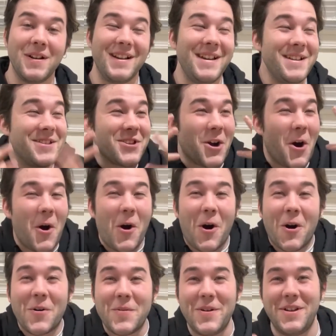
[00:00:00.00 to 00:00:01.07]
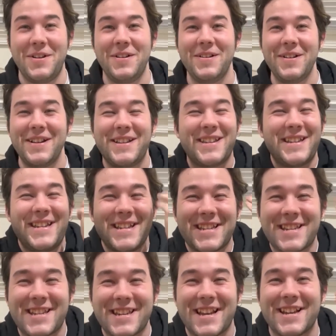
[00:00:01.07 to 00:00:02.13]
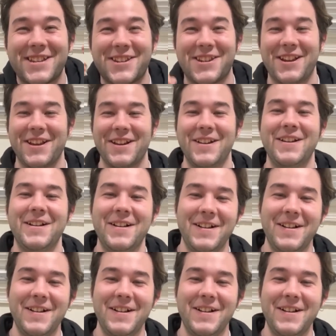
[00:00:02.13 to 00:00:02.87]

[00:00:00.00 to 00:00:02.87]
It's horrid. It's disgusting.